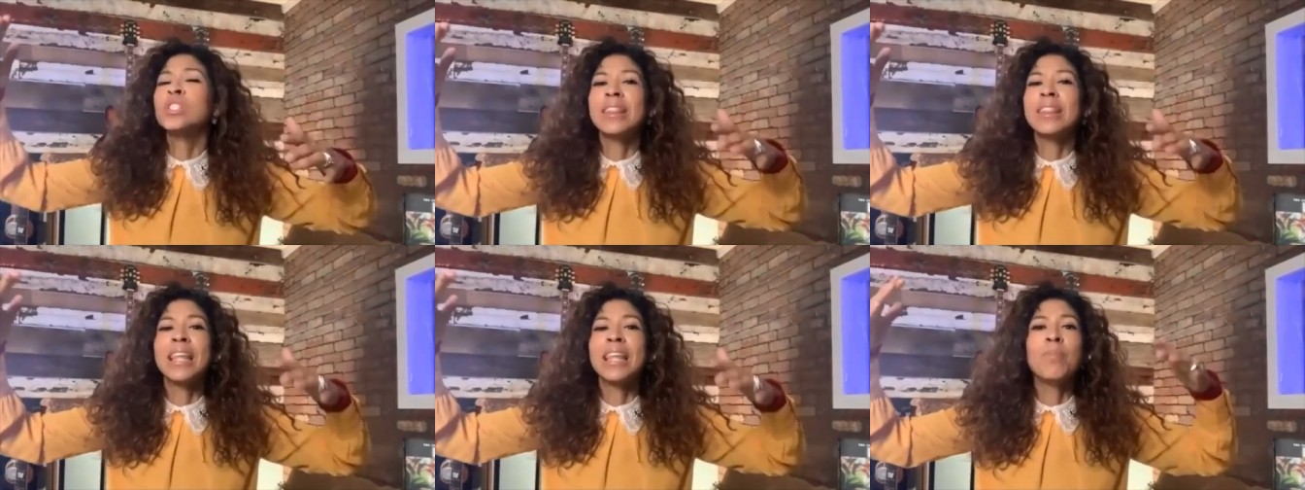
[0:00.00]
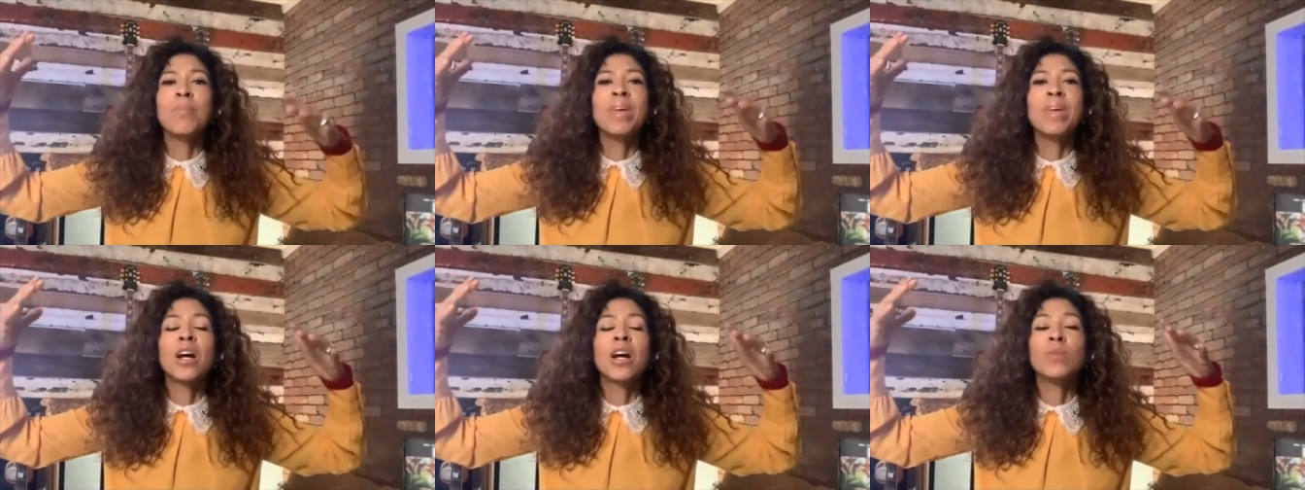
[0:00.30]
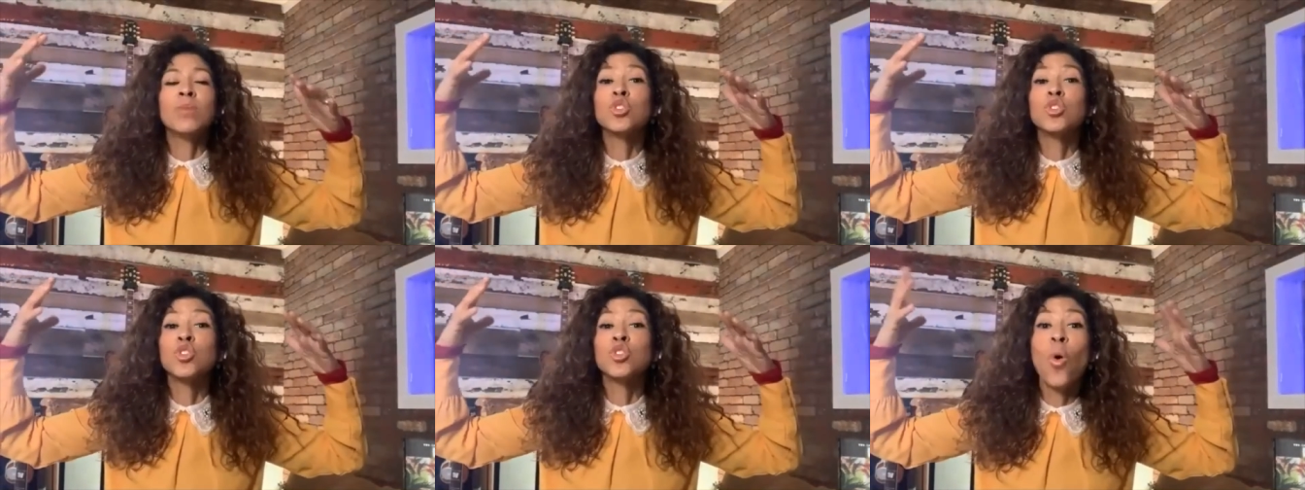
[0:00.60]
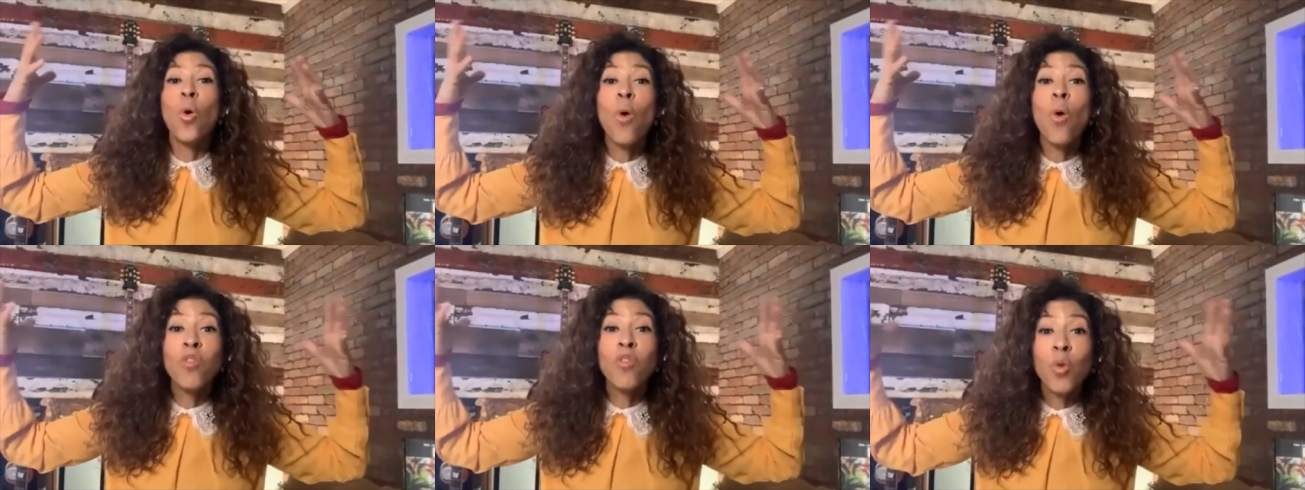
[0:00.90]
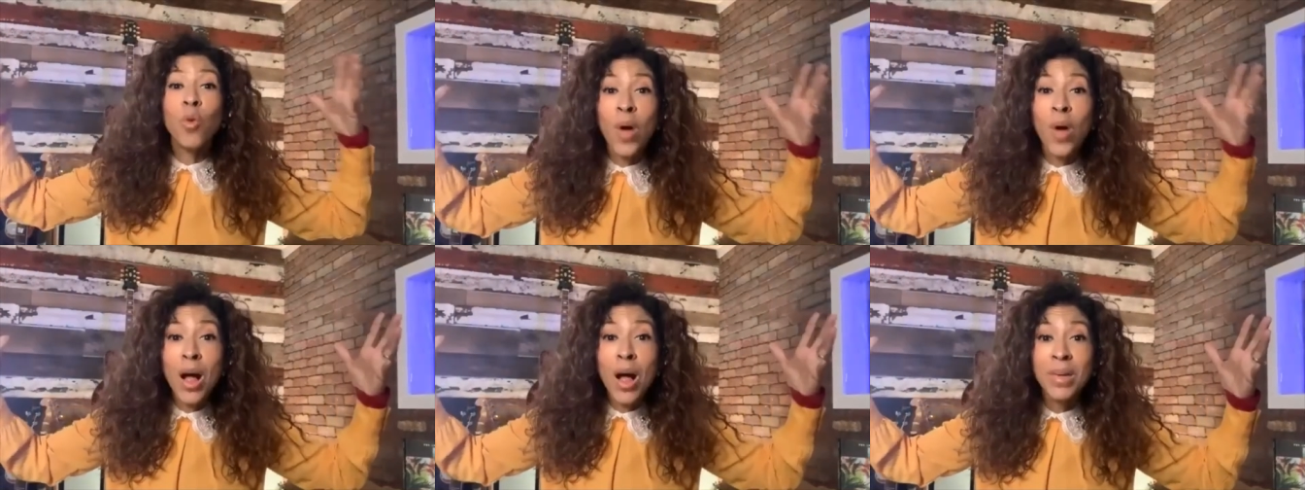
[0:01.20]
that then become so
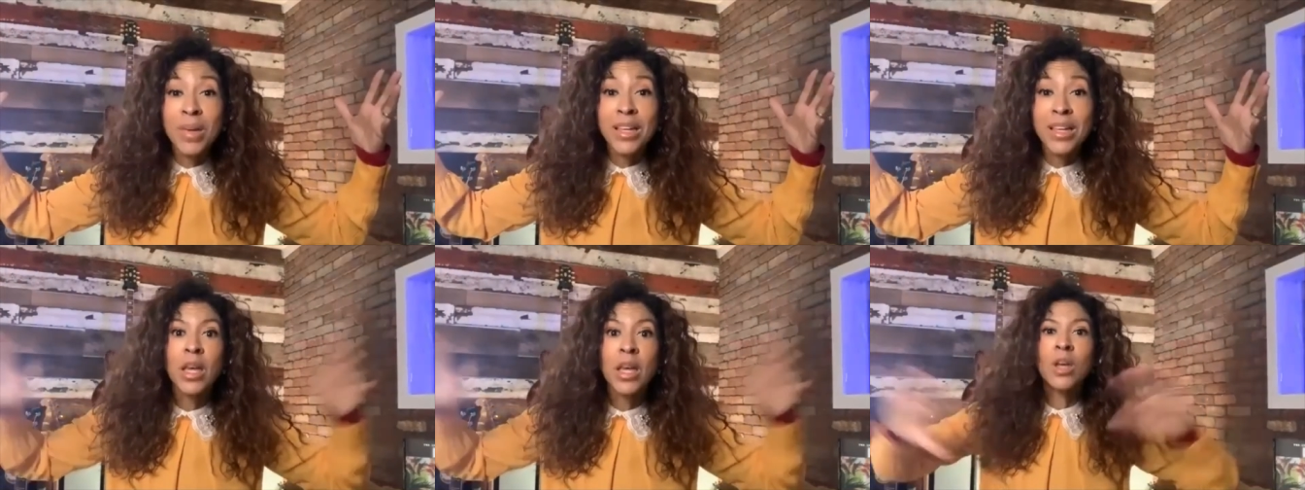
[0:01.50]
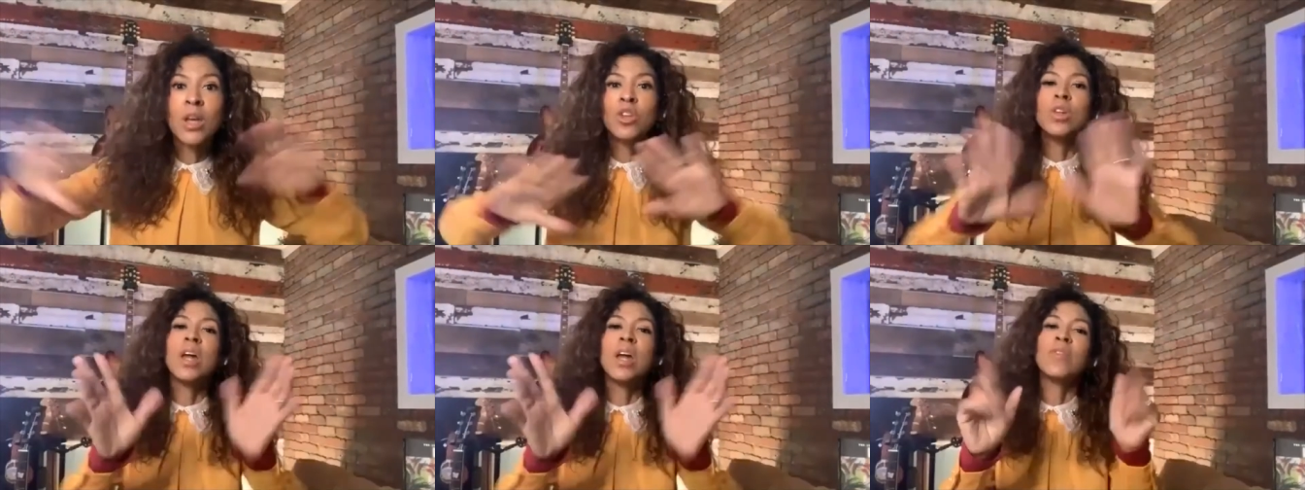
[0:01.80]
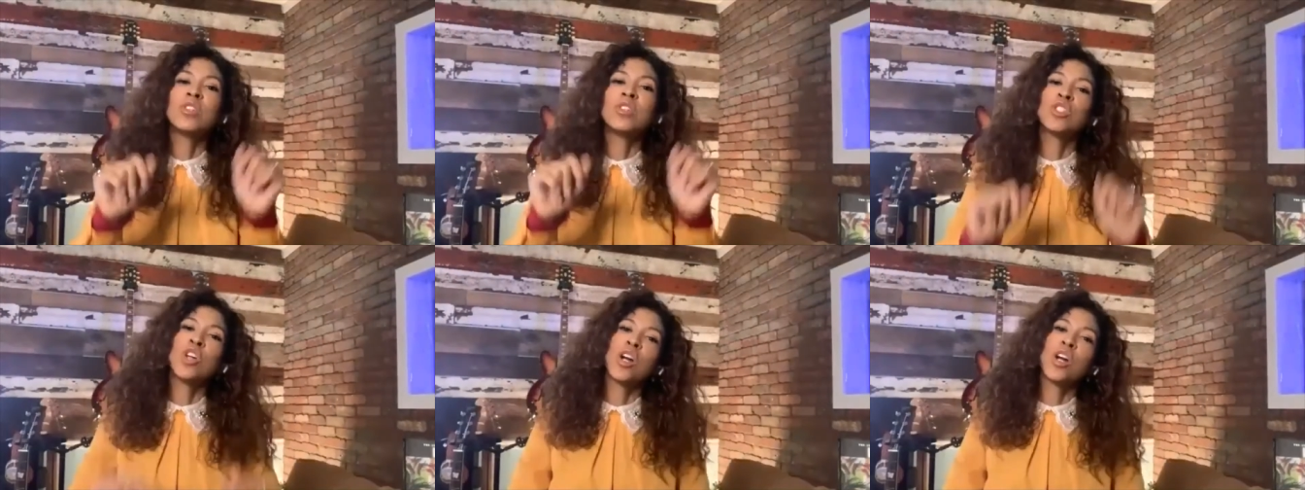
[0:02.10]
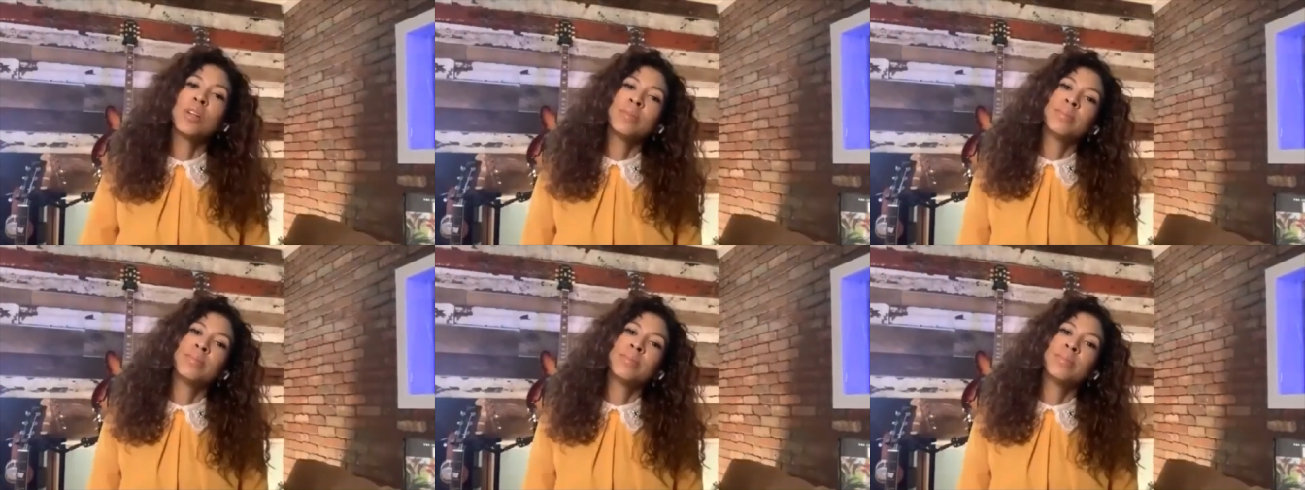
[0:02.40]
overwhelming, you never start.